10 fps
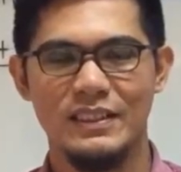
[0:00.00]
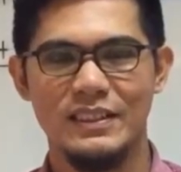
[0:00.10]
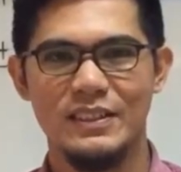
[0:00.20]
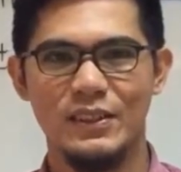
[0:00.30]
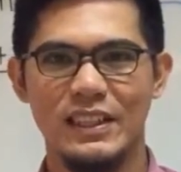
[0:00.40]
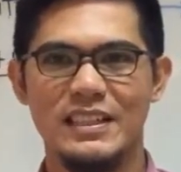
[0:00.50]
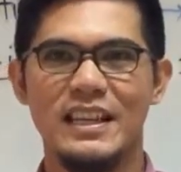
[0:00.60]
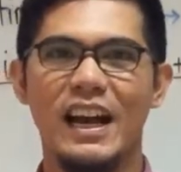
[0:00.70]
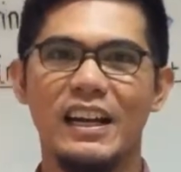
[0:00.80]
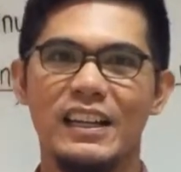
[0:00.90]
So that's
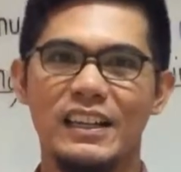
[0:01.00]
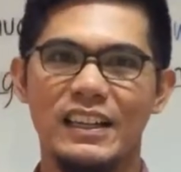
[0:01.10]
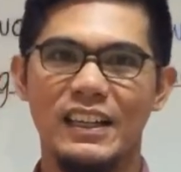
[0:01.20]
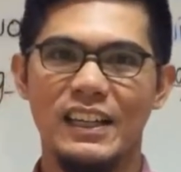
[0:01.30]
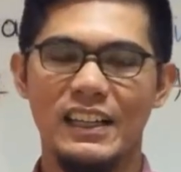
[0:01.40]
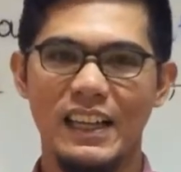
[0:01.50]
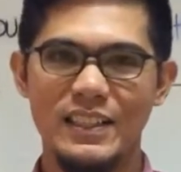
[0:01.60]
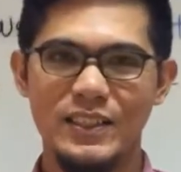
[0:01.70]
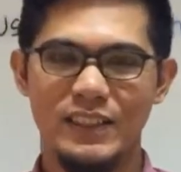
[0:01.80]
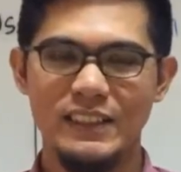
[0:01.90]
our
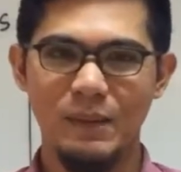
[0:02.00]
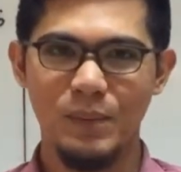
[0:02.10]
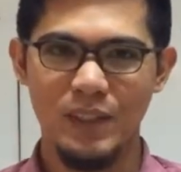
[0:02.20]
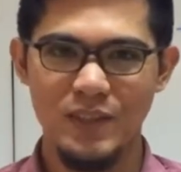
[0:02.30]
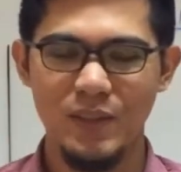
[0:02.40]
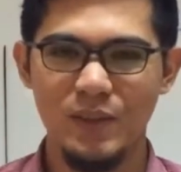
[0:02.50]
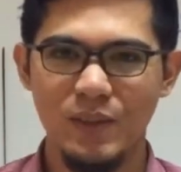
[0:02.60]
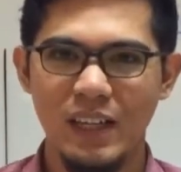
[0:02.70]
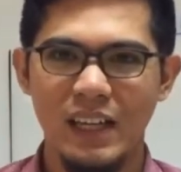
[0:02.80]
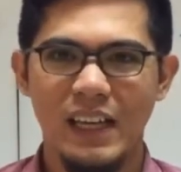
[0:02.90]
lesson number 2.